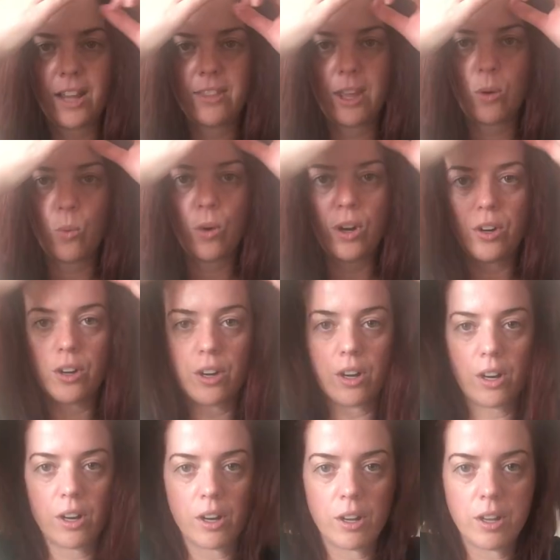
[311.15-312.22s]
and they
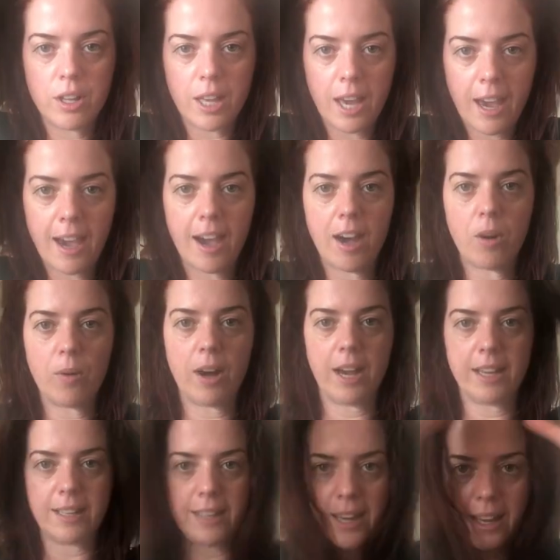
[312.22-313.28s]
wonder how
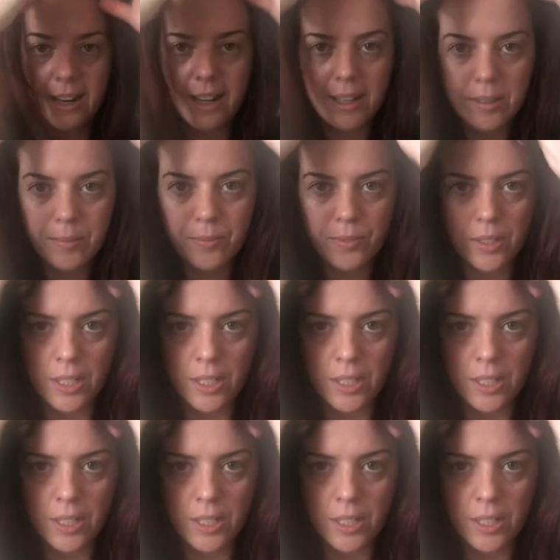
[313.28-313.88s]
I get it.